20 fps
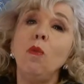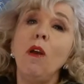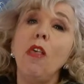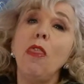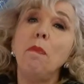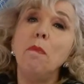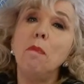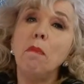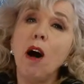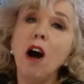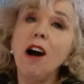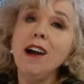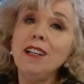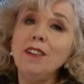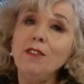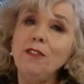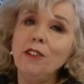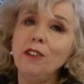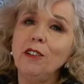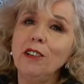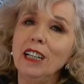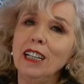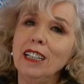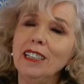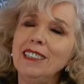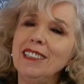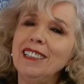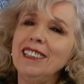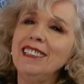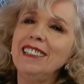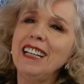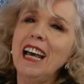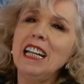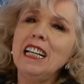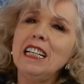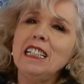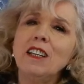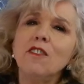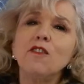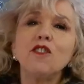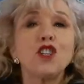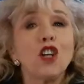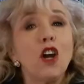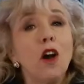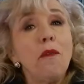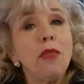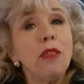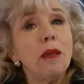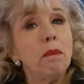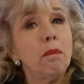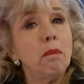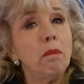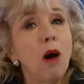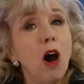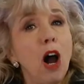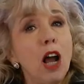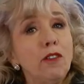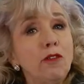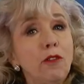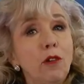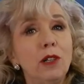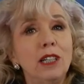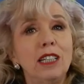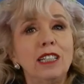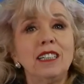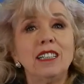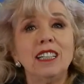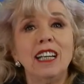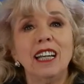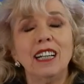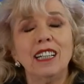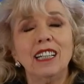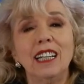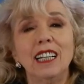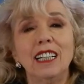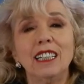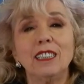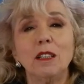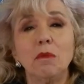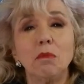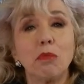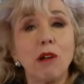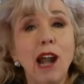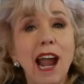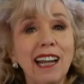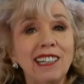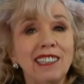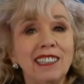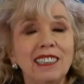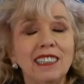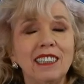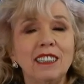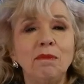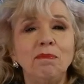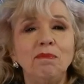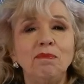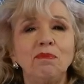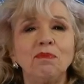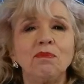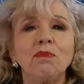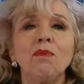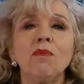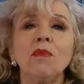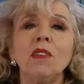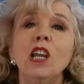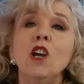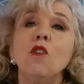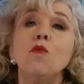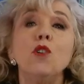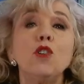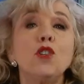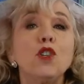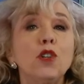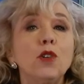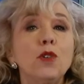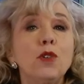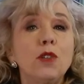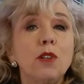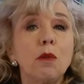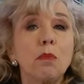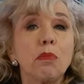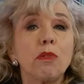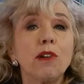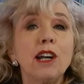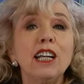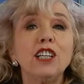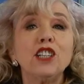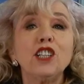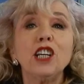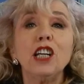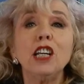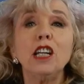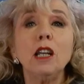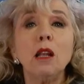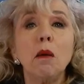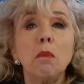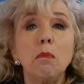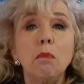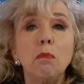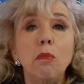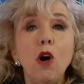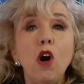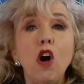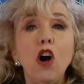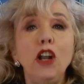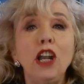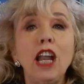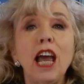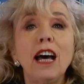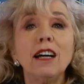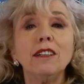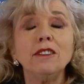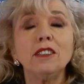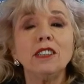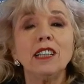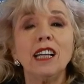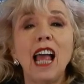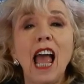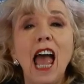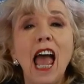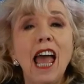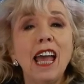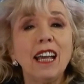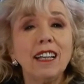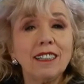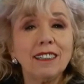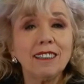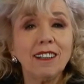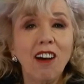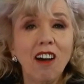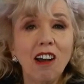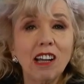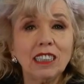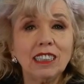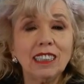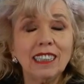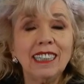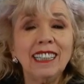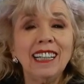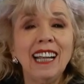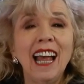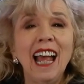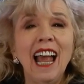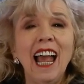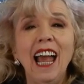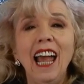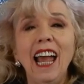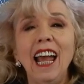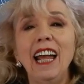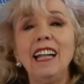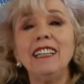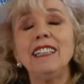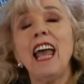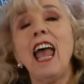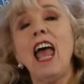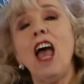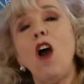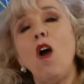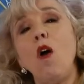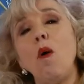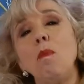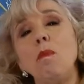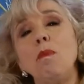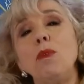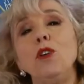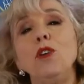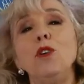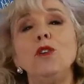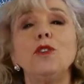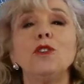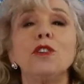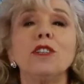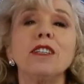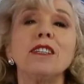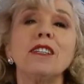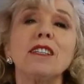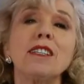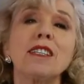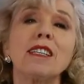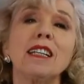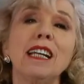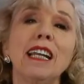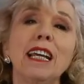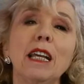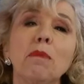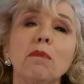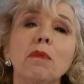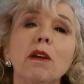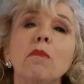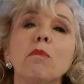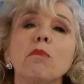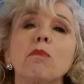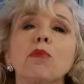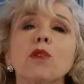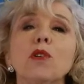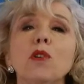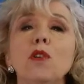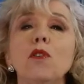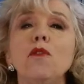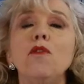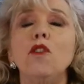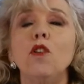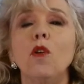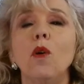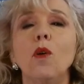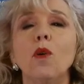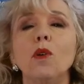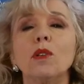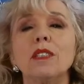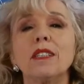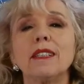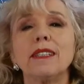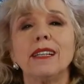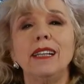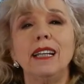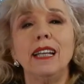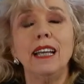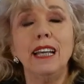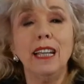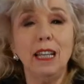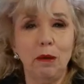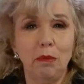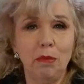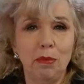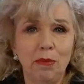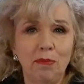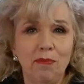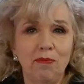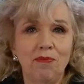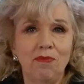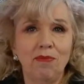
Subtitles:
With mindfulness, studies have shown that mindfulness techniques and practice reduce depression, burnout, anxiety, and help you to sleep, improve your sleep.